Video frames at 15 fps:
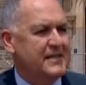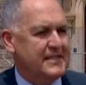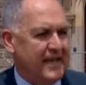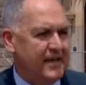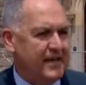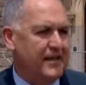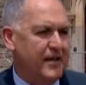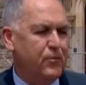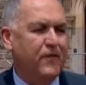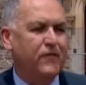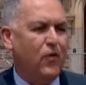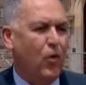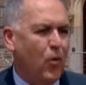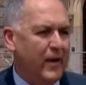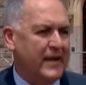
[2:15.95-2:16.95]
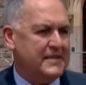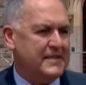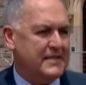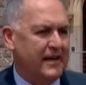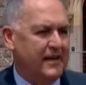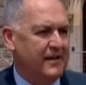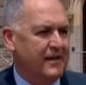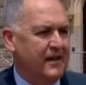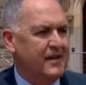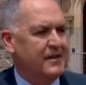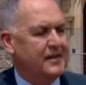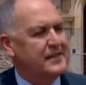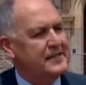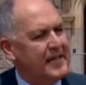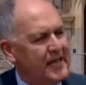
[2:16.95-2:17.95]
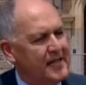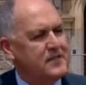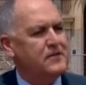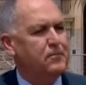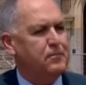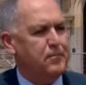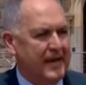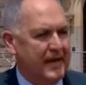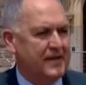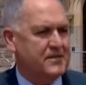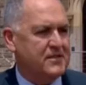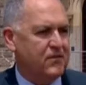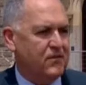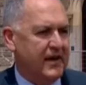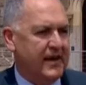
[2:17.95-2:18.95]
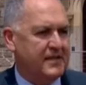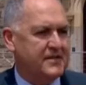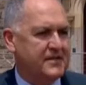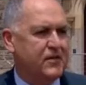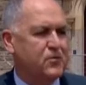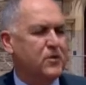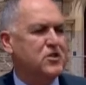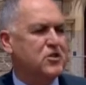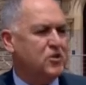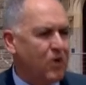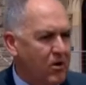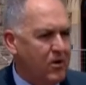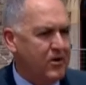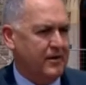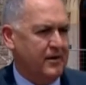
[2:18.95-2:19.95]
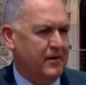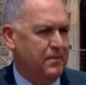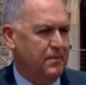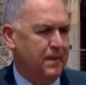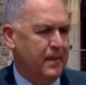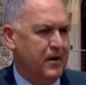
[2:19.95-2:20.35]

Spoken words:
Secondly, we've always said the tens of billions of rands that were stolen